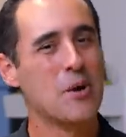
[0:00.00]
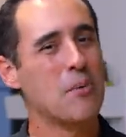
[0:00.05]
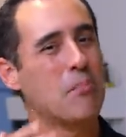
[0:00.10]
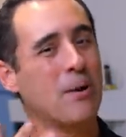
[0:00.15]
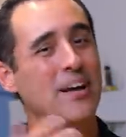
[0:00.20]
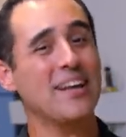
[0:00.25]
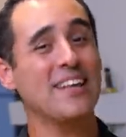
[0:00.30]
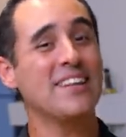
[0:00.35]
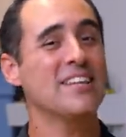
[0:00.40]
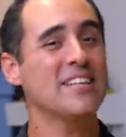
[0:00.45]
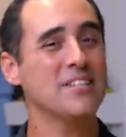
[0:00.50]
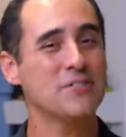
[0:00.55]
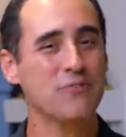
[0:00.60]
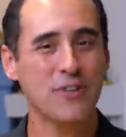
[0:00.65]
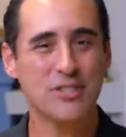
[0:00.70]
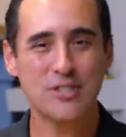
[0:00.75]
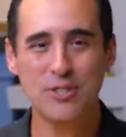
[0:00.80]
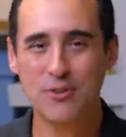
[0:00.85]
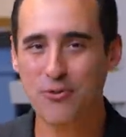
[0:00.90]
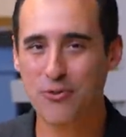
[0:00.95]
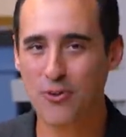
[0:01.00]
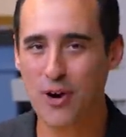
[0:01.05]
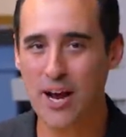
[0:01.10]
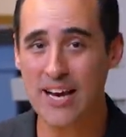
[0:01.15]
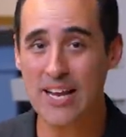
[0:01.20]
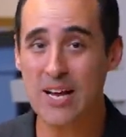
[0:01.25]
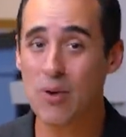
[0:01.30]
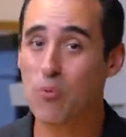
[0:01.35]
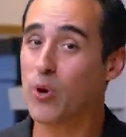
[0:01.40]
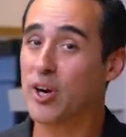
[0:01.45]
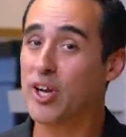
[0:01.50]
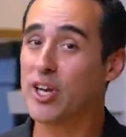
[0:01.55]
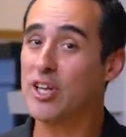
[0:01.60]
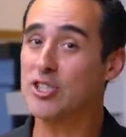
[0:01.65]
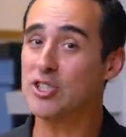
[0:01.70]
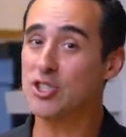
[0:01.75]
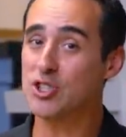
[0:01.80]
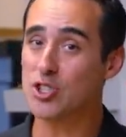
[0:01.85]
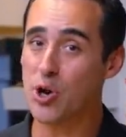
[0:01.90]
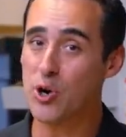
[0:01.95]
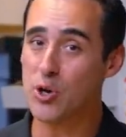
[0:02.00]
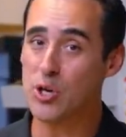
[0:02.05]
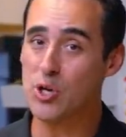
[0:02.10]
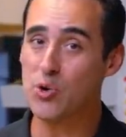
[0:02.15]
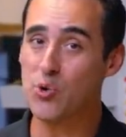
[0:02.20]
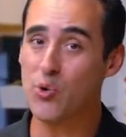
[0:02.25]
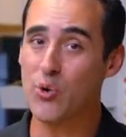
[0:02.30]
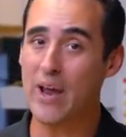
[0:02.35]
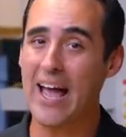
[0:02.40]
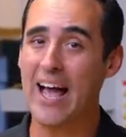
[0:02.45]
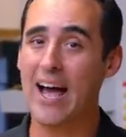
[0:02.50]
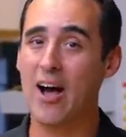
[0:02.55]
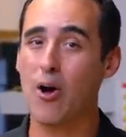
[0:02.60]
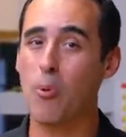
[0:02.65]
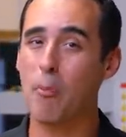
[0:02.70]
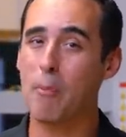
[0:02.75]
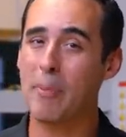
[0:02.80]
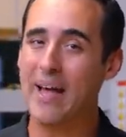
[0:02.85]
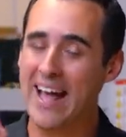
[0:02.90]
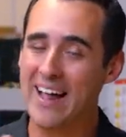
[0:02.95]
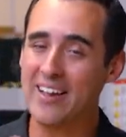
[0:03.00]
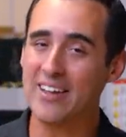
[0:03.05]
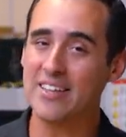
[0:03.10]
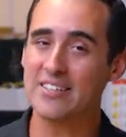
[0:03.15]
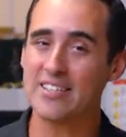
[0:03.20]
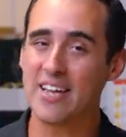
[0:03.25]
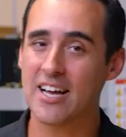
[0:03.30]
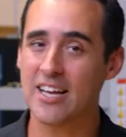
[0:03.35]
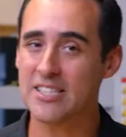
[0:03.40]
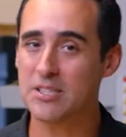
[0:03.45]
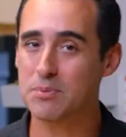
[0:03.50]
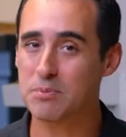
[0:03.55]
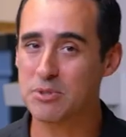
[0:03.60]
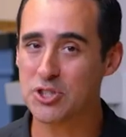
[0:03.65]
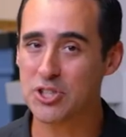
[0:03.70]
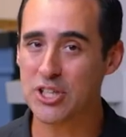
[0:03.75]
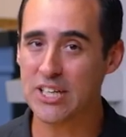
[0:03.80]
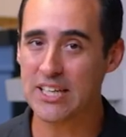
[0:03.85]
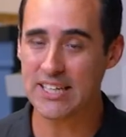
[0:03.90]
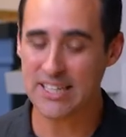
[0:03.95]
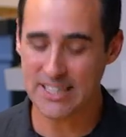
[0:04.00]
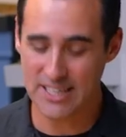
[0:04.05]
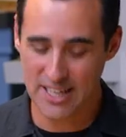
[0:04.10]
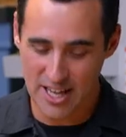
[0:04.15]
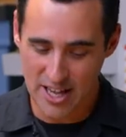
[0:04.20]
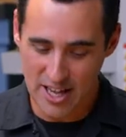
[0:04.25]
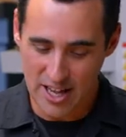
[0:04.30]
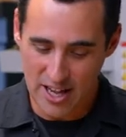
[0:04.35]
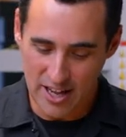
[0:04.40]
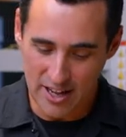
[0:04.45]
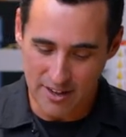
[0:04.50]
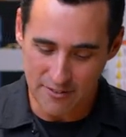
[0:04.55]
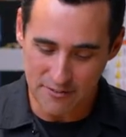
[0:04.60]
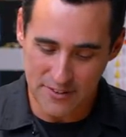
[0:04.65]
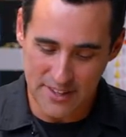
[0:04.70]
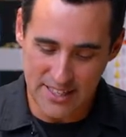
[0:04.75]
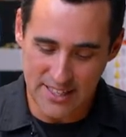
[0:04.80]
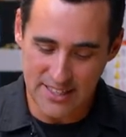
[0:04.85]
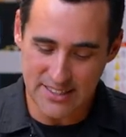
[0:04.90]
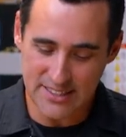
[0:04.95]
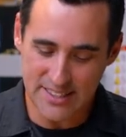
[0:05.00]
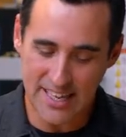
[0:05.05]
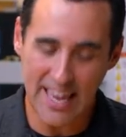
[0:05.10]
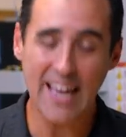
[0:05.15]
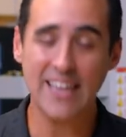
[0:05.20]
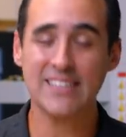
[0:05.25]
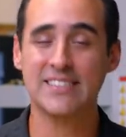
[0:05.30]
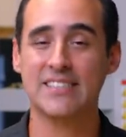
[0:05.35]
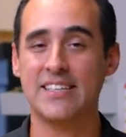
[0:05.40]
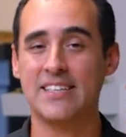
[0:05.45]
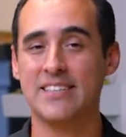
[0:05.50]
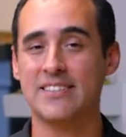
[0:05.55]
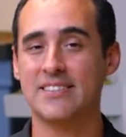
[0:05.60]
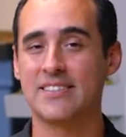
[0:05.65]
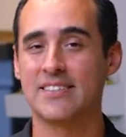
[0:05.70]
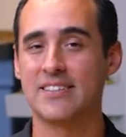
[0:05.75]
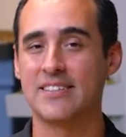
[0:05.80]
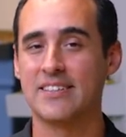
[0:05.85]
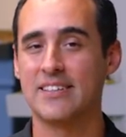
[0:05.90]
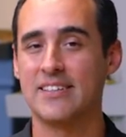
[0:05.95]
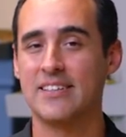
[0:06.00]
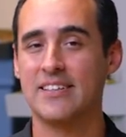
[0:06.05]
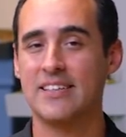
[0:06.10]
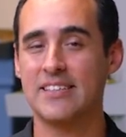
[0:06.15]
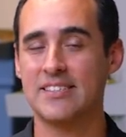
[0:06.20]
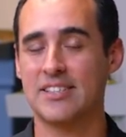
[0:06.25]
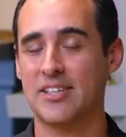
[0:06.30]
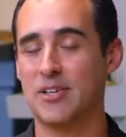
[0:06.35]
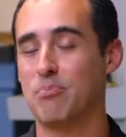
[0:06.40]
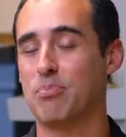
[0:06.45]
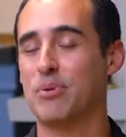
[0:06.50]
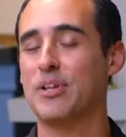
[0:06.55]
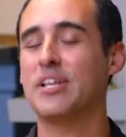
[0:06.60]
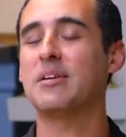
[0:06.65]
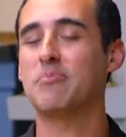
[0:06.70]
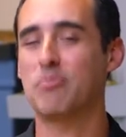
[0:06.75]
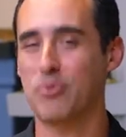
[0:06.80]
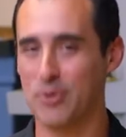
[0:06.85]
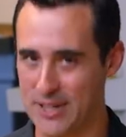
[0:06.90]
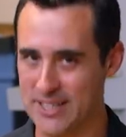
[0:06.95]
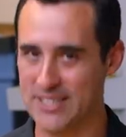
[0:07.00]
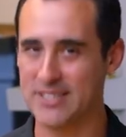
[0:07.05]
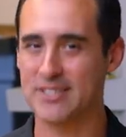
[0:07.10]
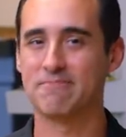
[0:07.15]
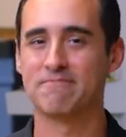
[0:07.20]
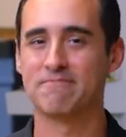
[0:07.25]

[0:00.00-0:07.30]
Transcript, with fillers: But in this Fixture Friday, we're gonna show you how palletized machining of these castings is a complete breeze.